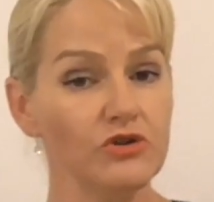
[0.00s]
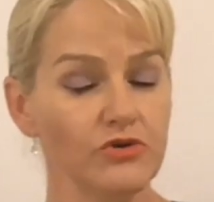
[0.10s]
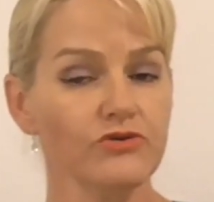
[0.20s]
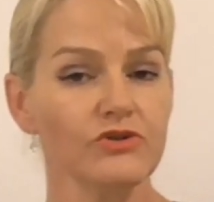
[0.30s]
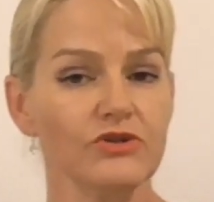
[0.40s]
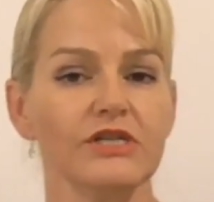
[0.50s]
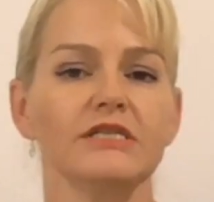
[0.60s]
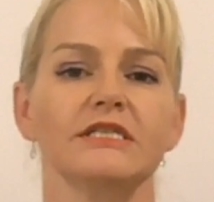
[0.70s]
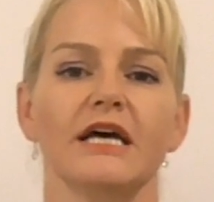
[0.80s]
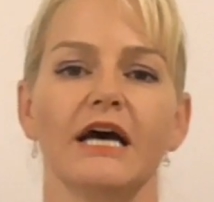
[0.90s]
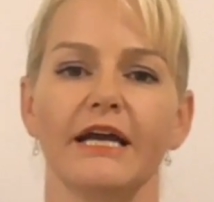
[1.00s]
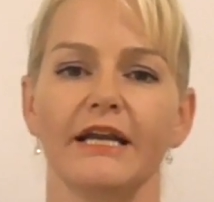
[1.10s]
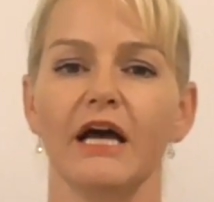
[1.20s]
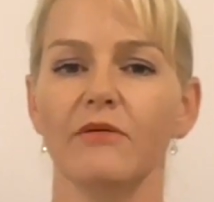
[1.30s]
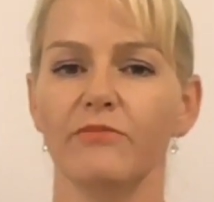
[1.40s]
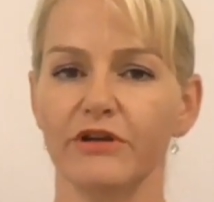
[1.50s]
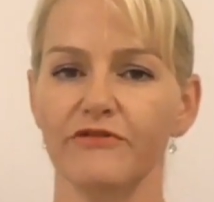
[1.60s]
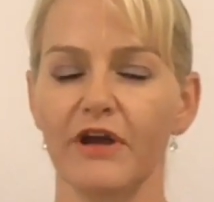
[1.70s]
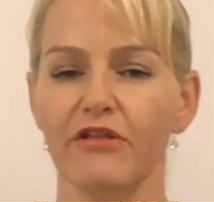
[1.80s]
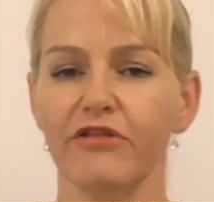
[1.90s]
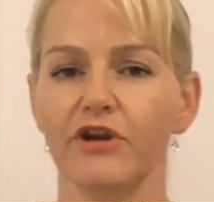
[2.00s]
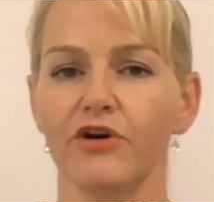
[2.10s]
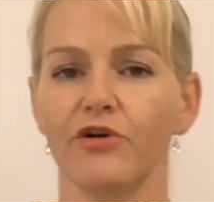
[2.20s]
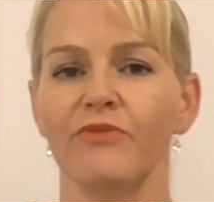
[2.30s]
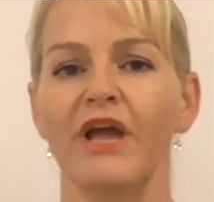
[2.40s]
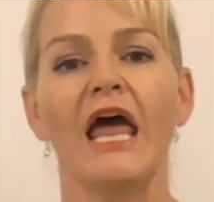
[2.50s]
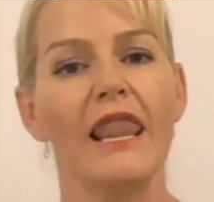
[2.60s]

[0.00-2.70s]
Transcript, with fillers: used to contain a bit of ethanol.